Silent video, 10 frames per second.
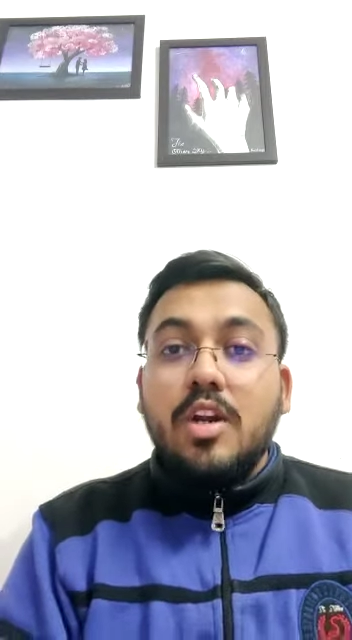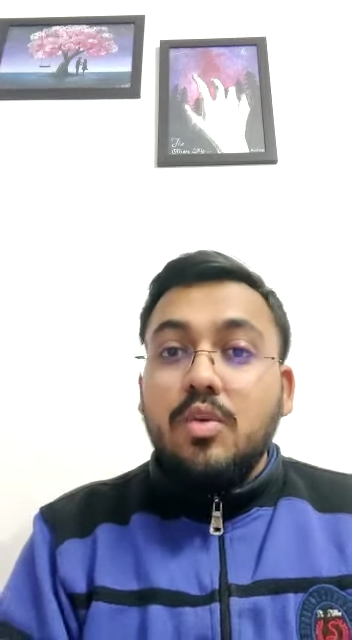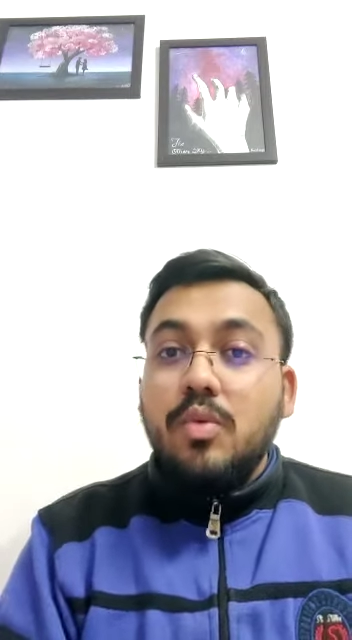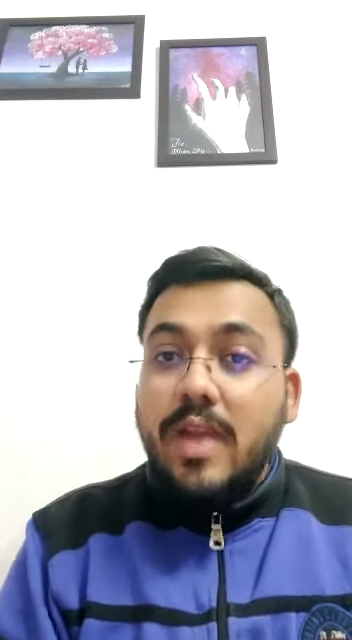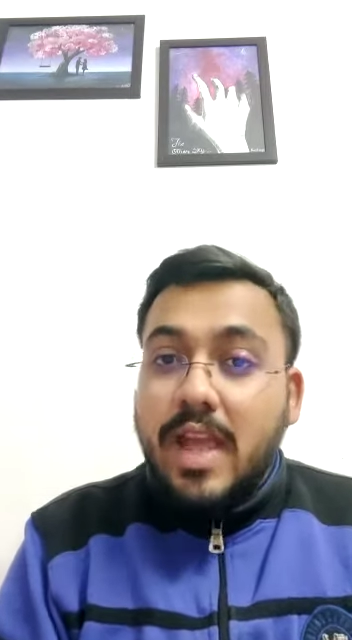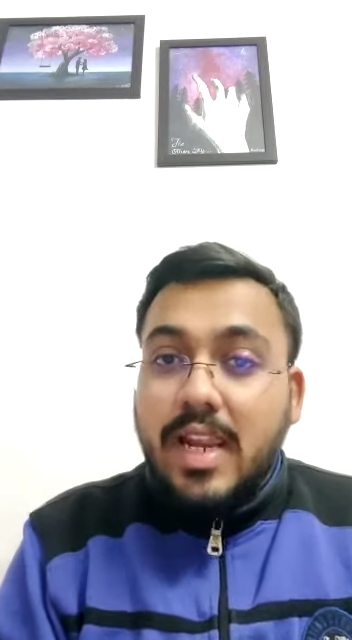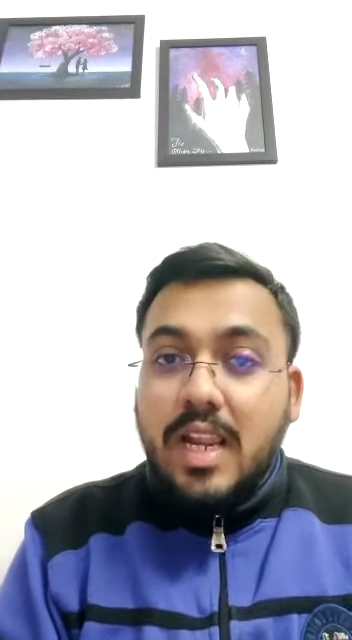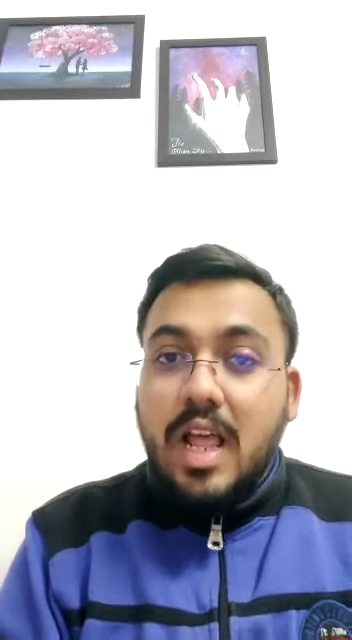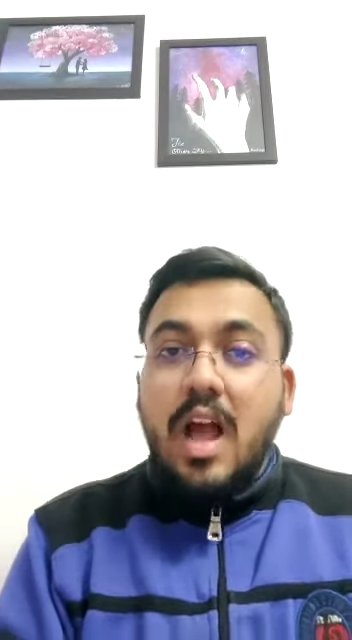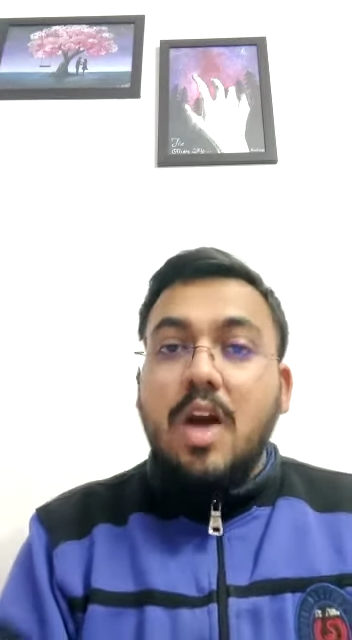do
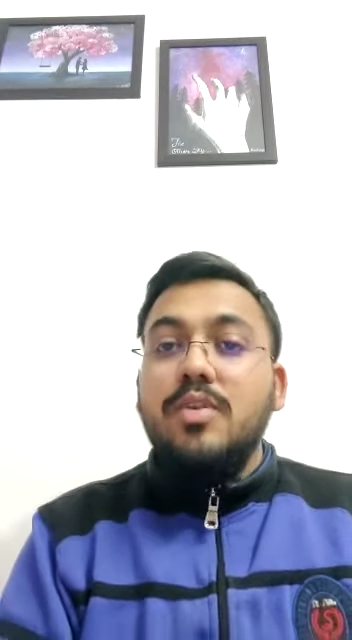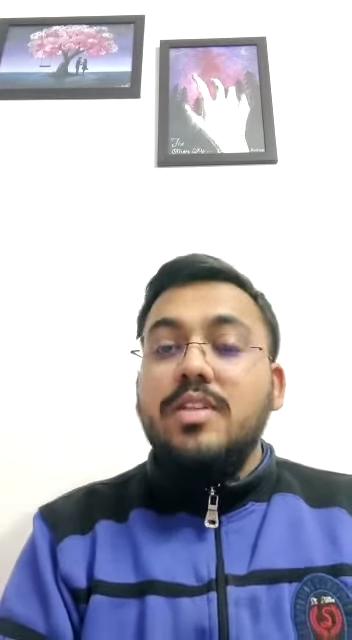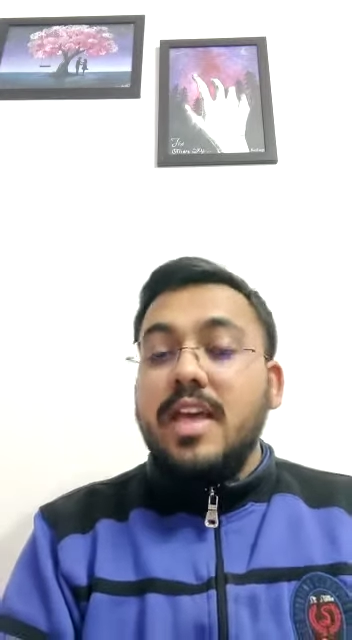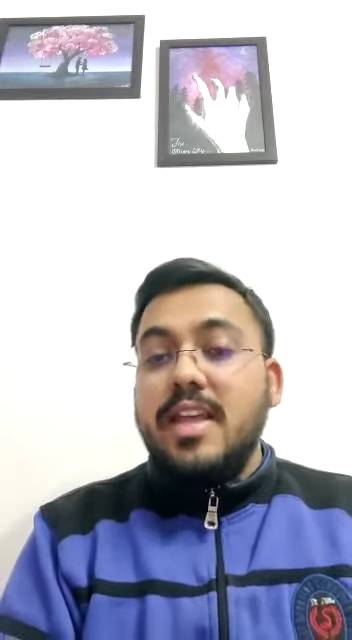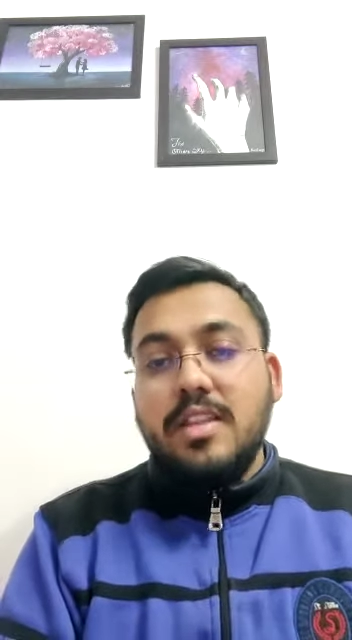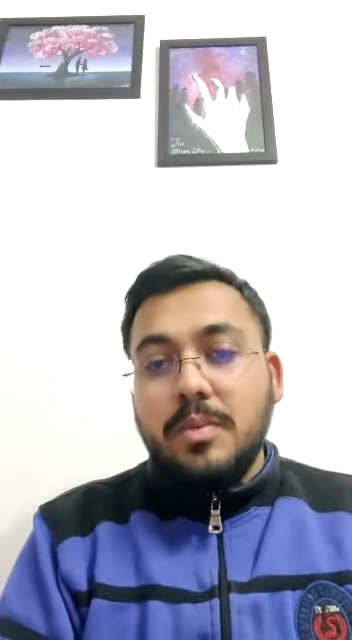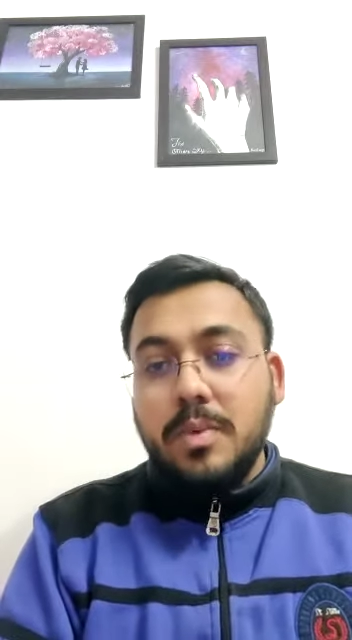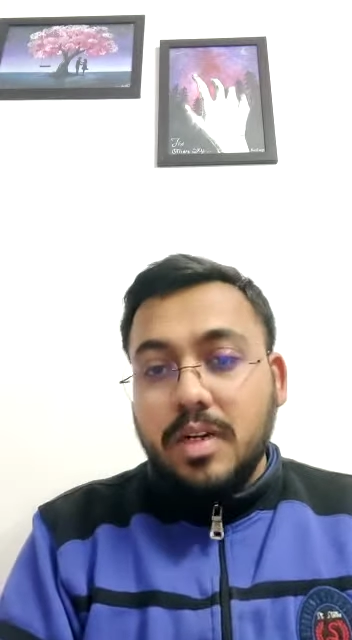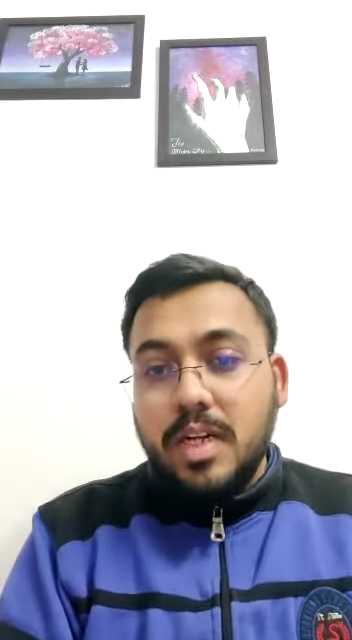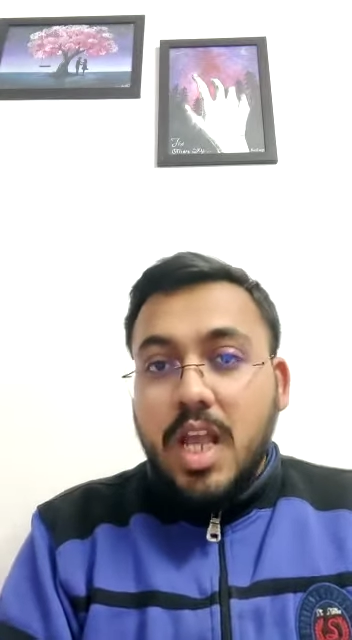well out there in the
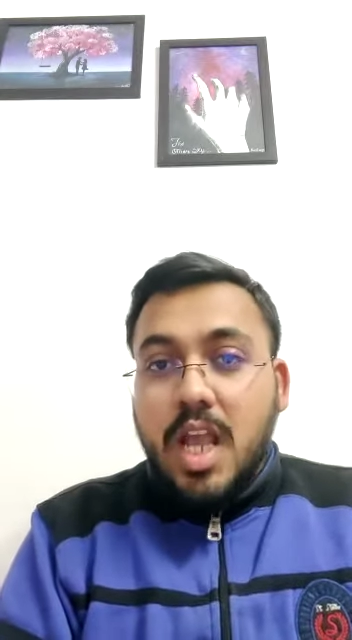world.